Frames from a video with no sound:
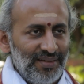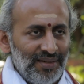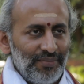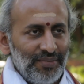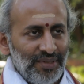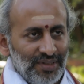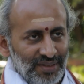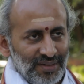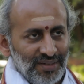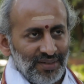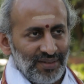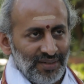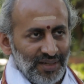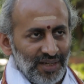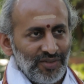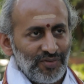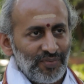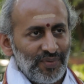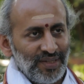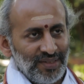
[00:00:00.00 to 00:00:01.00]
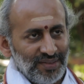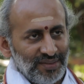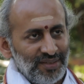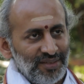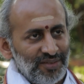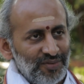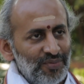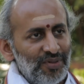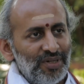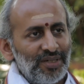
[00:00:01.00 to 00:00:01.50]
I mean age-wise,
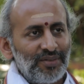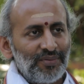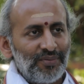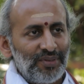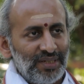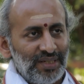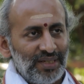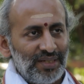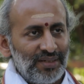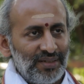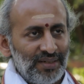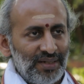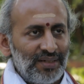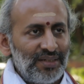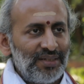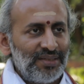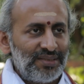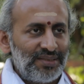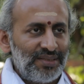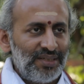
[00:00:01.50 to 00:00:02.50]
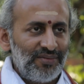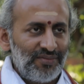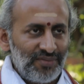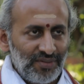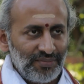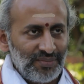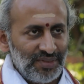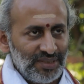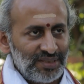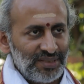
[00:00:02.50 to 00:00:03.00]
this is what one can understand
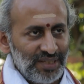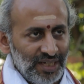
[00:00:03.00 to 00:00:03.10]
from this